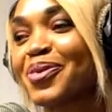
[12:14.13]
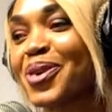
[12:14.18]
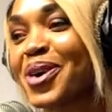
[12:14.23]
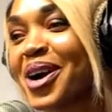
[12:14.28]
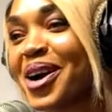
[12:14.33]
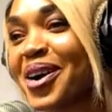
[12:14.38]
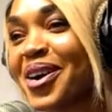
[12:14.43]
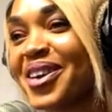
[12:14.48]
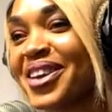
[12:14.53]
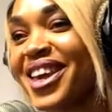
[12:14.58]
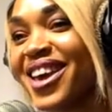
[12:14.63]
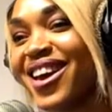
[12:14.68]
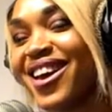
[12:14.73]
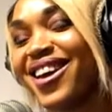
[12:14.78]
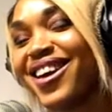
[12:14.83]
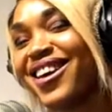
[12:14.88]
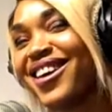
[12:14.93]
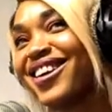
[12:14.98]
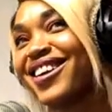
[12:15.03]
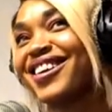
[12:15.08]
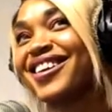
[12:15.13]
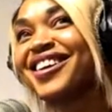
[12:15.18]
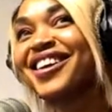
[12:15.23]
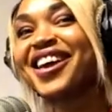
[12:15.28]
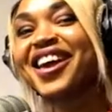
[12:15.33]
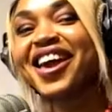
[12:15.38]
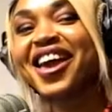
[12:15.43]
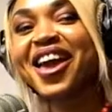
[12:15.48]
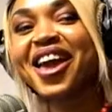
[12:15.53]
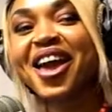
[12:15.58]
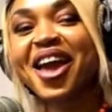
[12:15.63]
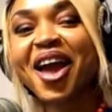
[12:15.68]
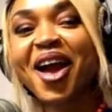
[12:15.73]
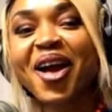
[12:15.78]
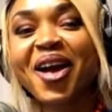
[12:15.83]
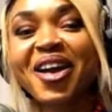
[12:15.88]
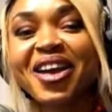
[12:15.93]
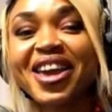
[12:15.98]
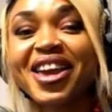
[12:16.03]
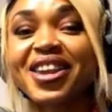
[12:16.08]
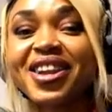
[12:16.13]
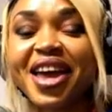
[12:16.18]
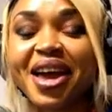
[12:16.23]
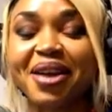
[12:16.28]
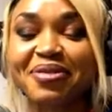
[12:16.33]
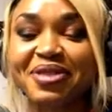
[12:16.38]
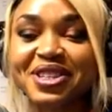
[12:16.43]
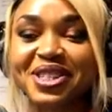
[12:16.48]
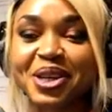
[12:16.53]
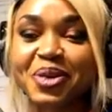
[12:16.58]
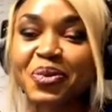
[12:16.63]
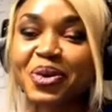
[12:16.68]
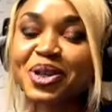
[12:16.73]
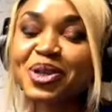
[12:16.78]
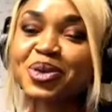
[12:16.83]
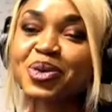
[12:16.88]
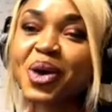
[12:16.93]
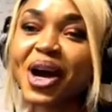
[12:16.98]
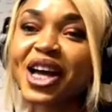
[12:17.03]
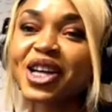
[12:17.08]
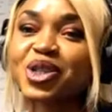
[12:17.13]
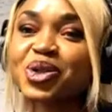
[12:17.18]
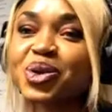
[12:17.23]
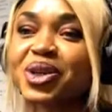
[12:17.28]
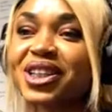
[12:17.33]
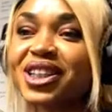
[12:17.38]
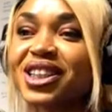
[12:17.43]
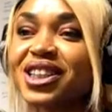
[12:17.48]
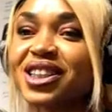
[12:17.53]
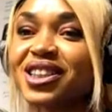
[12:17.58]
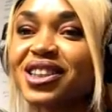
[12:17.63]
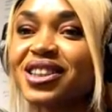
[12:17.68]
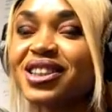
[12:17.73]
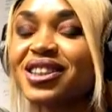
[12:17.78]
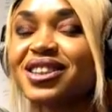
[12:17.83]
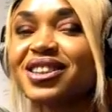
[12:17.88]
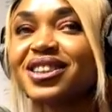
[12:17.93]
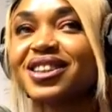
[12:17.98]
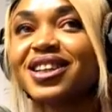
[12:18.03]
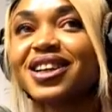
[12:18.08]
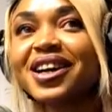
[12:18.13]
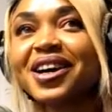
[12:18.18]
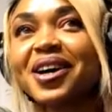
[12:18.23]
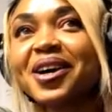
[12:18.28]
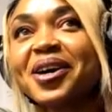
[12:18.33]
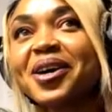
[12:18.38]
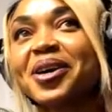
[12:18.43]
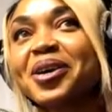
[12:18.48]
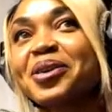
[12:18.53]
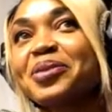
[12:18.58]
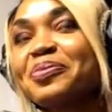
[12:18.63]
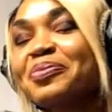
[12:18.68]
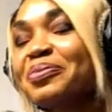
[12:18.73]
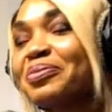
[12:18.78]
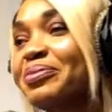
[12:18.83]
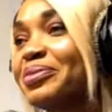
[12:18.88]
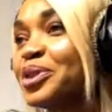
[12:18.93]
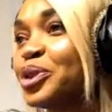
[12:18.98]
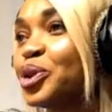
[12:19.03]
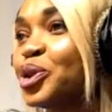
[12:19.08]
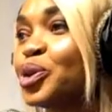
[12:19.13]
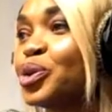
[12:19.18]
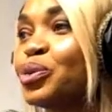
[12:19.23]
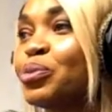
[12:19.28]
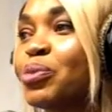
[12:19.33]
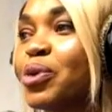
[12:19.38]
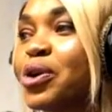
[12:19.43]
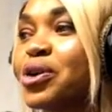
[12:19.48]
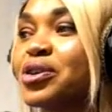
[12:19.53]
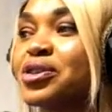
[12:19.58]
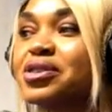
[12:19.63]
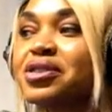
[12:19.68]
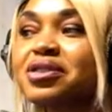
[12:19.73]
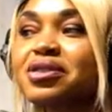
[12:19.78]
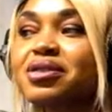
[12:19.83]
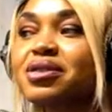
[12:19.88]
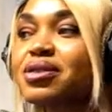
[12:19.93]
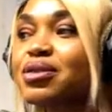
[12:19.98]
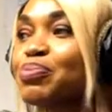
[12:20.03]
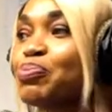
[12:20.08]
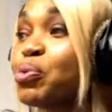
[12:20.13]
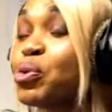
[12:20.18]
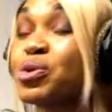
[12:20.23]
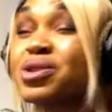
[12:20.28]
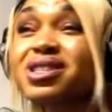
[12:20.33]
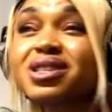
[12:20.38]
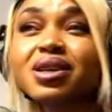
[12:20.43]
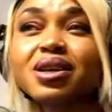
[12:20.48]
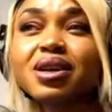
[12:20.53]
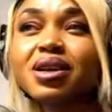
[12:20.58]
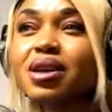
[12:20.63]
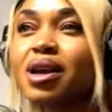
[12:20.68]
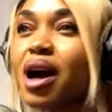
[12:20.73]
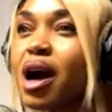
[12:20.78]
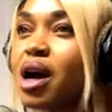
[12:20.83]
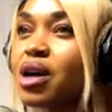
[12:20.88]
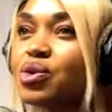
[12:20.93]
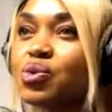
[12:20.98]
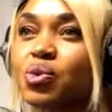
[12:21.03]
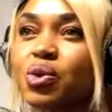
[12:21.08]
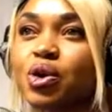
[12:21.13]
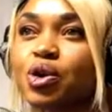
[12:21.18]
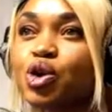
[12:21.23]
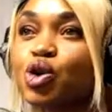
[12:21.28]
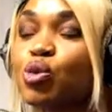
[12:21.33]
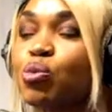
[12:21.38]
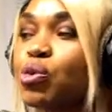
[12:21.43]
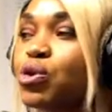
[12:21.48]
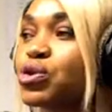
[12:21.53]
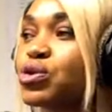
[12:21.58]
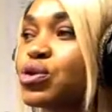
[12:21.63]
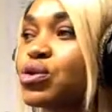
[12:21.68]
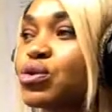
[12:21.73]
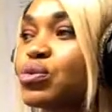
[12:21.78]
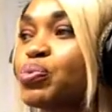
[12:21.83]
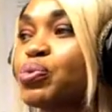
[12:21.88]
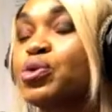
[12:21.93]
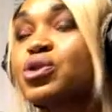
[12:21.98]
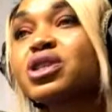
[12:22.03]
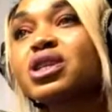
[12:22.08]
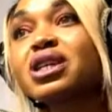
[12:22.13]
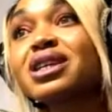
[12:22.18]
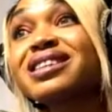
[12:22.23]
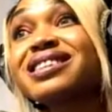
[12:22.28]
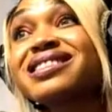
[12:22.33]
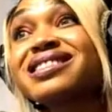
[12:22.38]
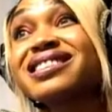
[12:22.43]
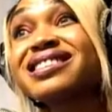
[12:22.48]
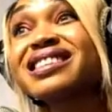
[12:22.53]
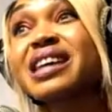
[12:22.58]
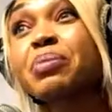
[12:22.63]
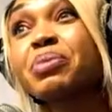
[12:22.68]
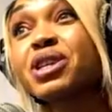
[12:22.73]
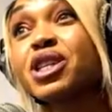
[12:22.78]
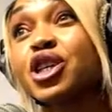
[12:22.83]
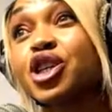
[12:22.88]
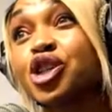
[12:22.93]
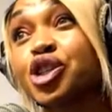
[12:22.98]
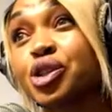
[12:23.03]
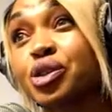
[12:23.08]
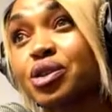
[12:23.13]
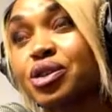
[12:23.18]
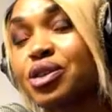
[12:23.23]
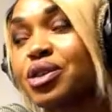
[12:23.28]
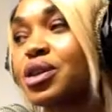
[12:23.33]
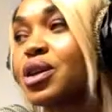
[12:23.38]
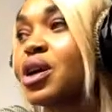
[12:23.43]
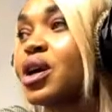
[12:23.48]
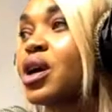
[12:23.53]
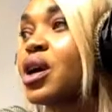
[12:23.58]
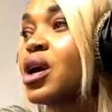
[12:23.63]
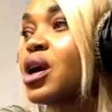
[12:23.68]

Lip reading: Wow, yeah. In everything we do, actually, you must put in hard work. You must put in determination.